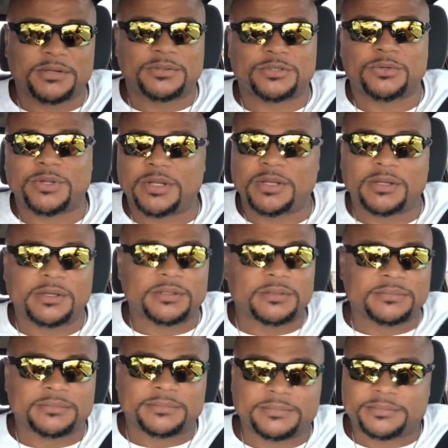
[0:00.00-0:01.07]
do their little
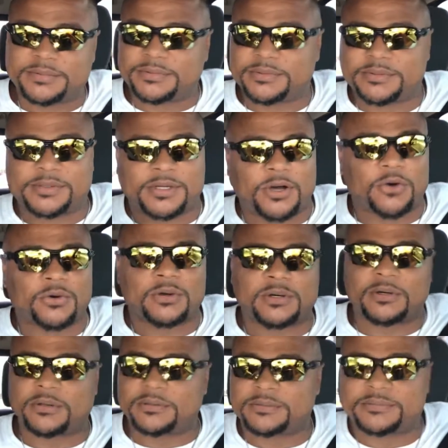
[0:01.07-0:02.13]
coke
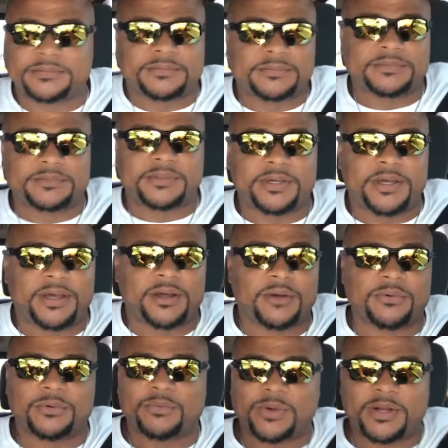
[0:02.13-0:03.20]
or
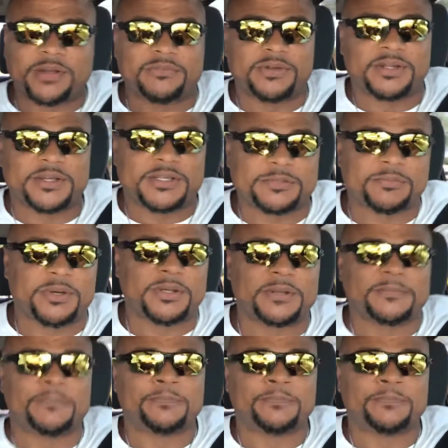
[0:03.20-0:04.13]
heroin, whatever it is. But